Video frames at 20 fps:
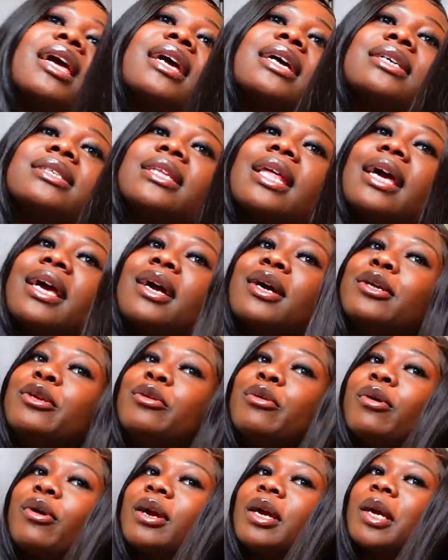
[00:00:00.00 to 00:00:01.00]
It's like a
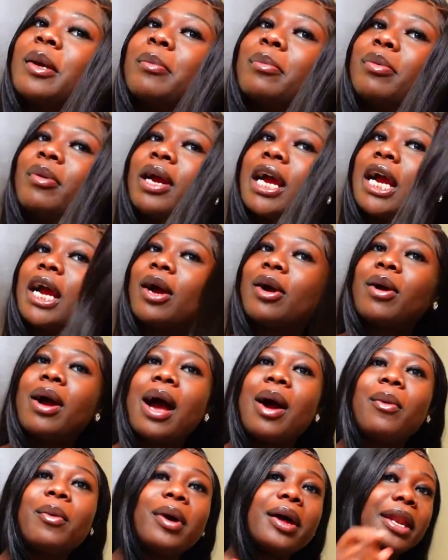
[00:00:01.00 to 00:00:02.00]
dark brown.
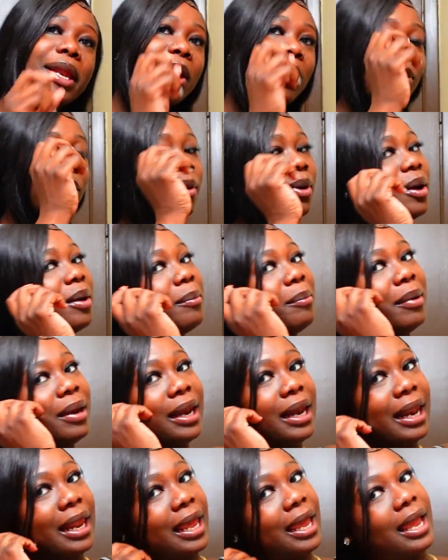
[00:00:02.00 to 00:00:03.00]
I want it all
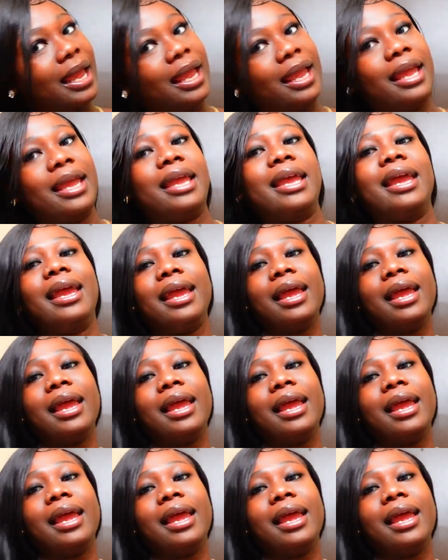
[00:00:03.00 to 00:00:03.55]
black.